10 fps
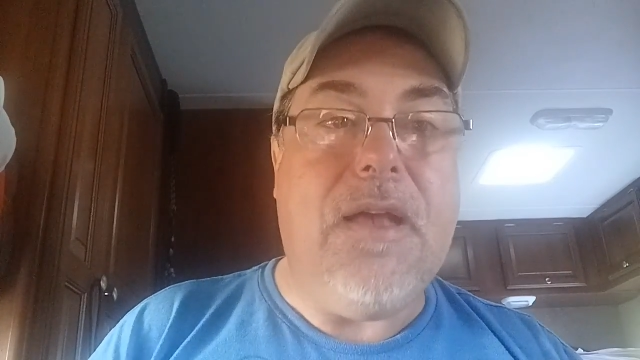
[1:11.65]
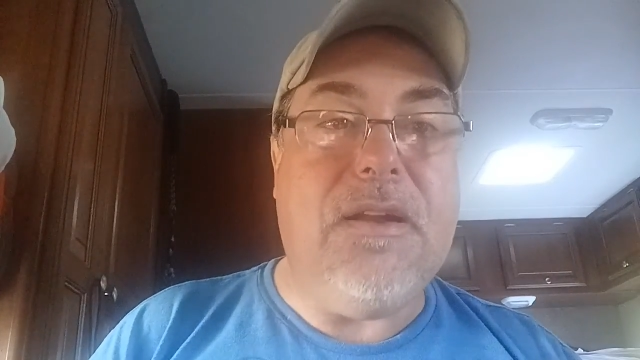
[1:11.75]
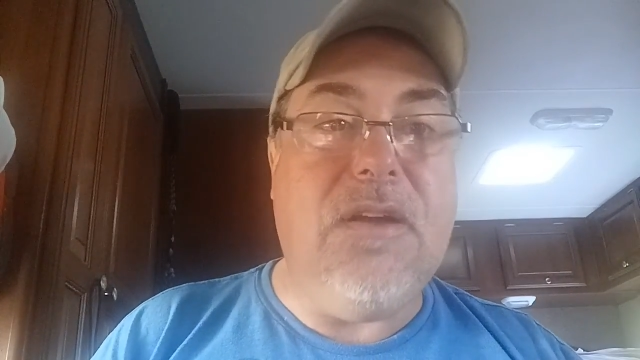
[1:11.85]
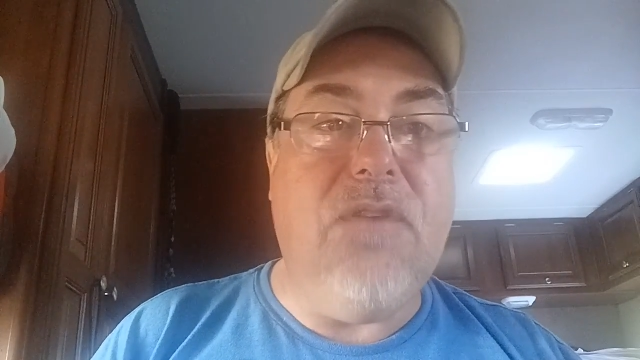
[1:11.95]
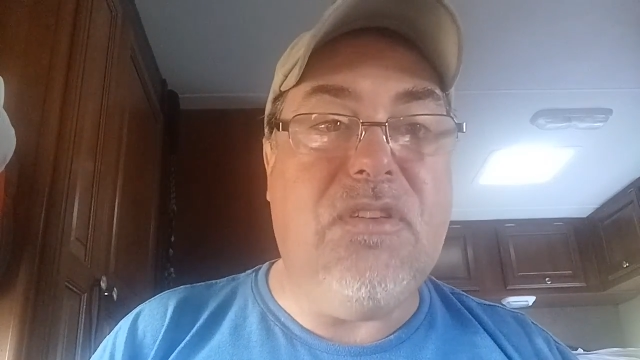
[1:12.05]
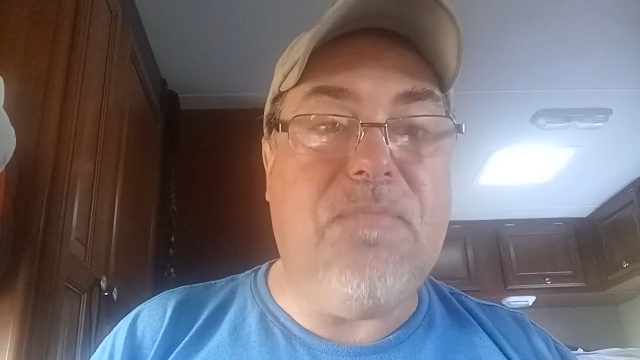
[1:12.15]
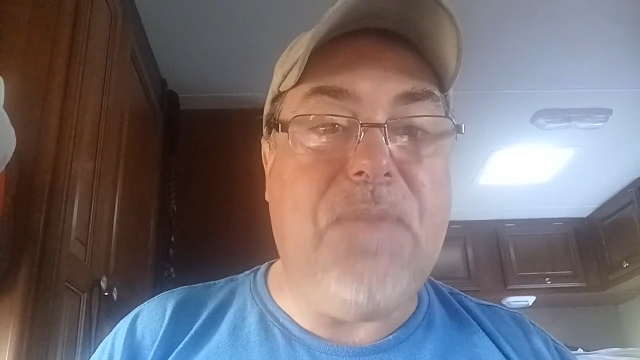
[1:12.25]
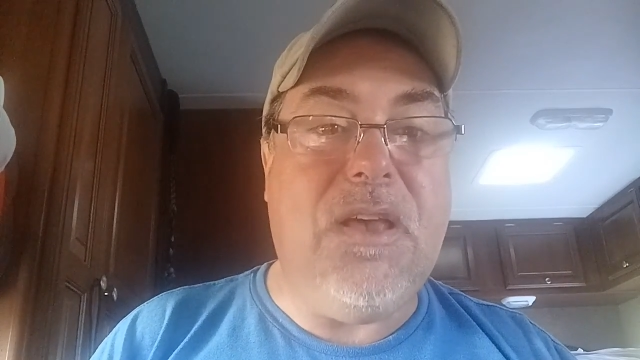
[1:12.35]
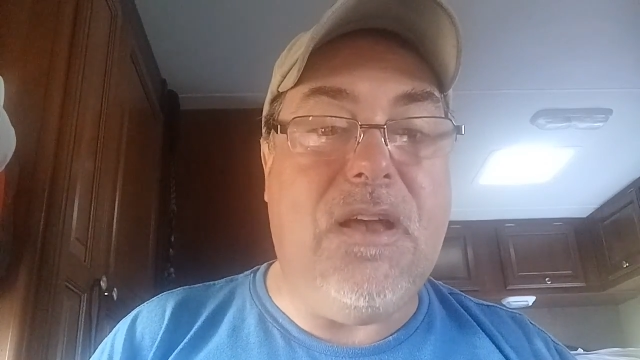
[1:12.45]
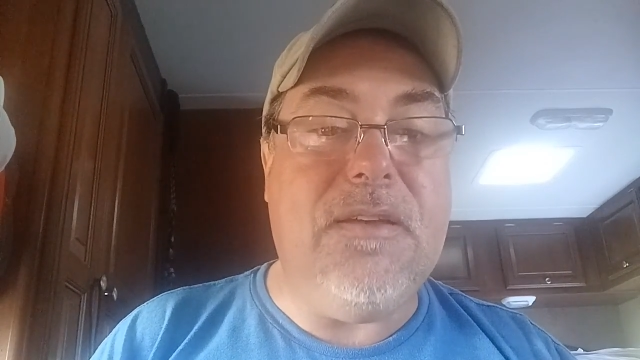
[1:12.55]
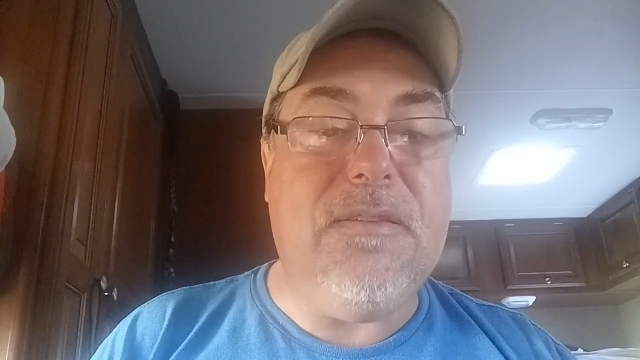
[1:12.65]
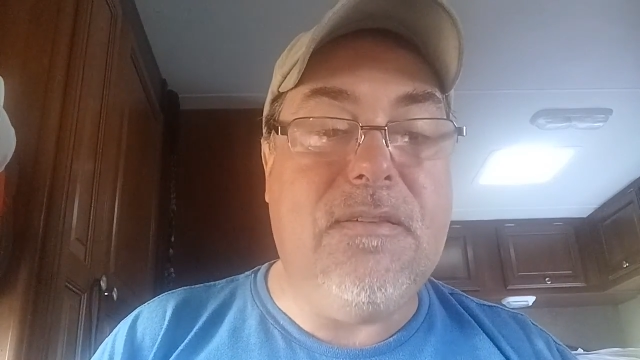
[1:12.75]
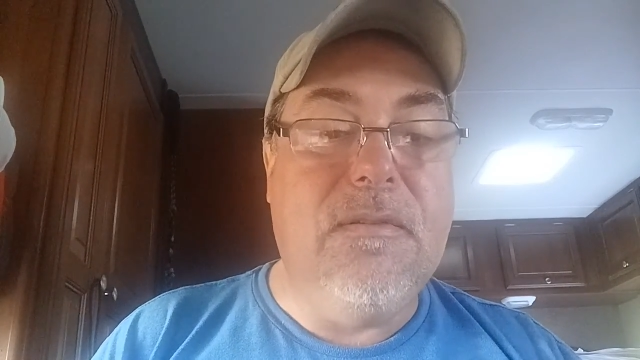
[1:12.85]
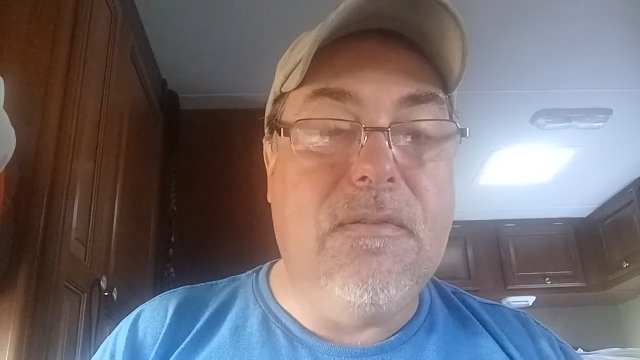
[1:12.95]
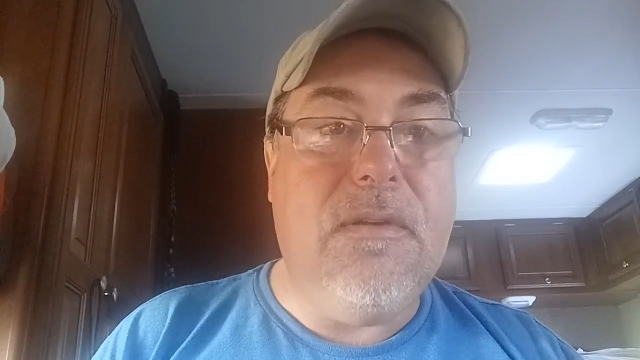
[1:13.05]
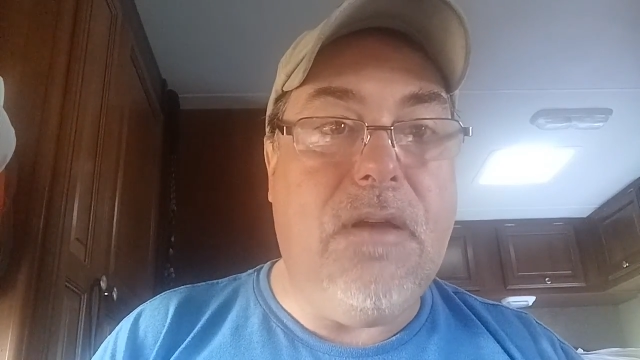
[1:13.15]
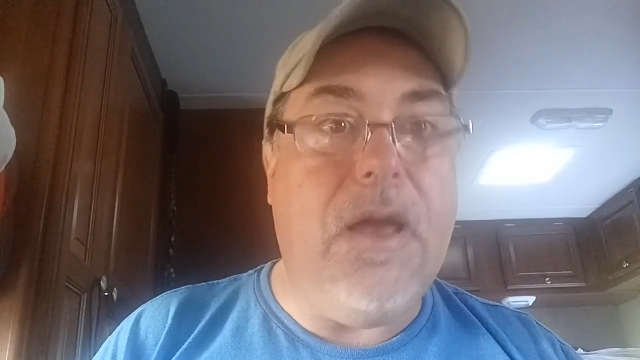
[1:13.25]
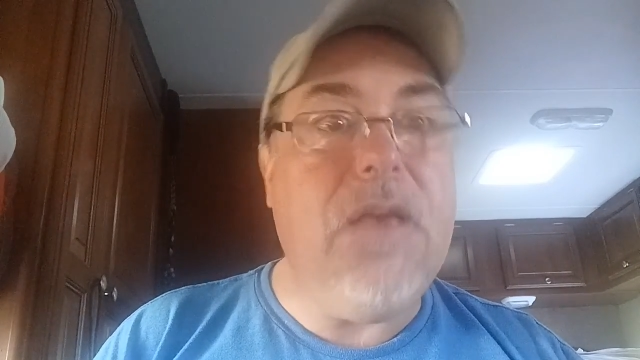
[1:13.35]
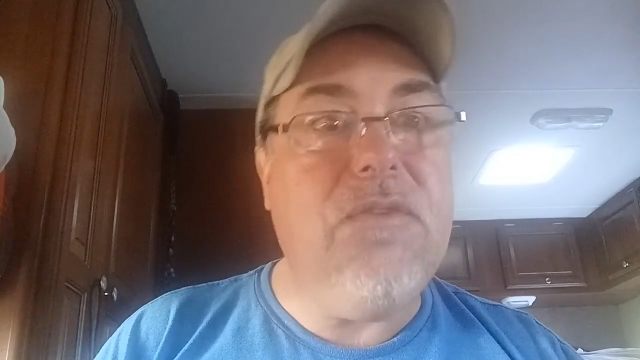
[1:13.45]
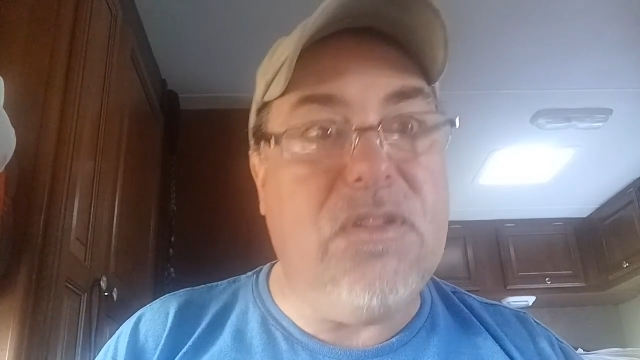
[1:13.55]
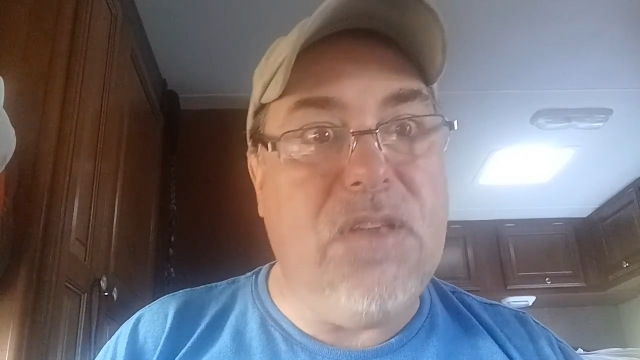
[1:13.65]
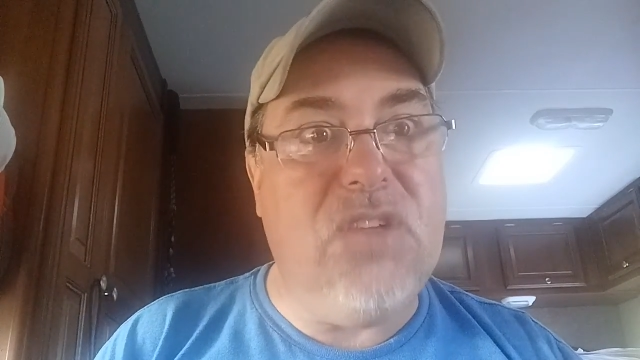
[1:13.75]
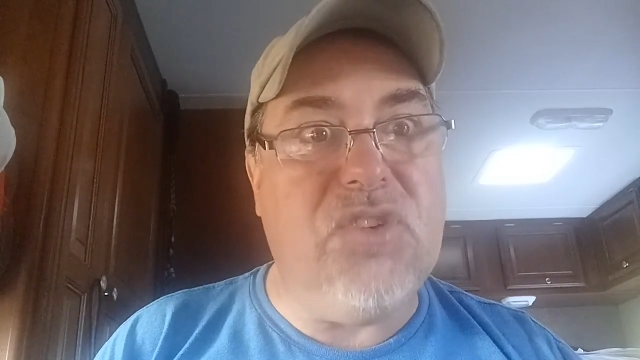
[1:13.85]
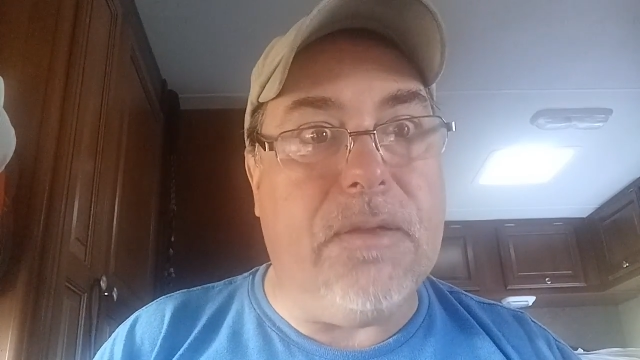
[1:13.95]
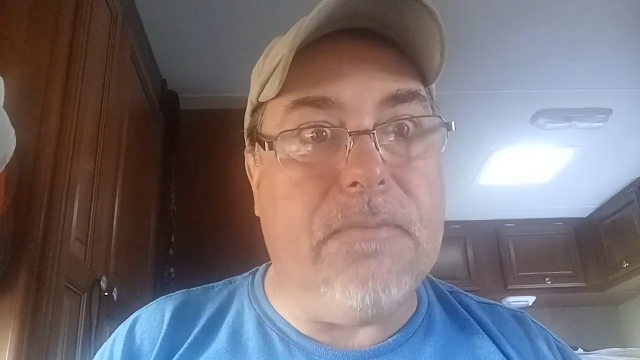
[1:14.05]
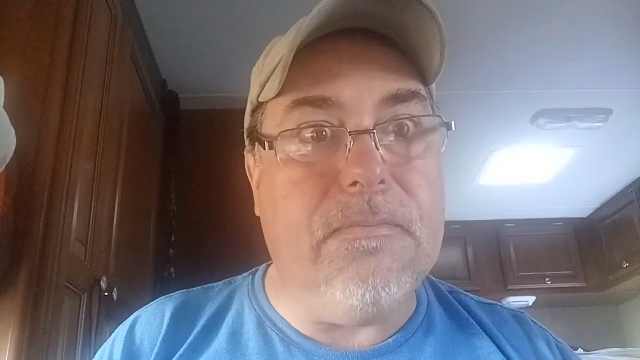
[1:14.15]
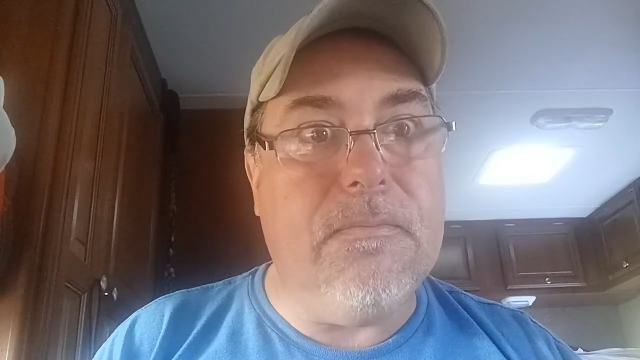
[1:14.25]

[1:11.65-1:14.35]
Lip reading: And I know this because I used to teach it,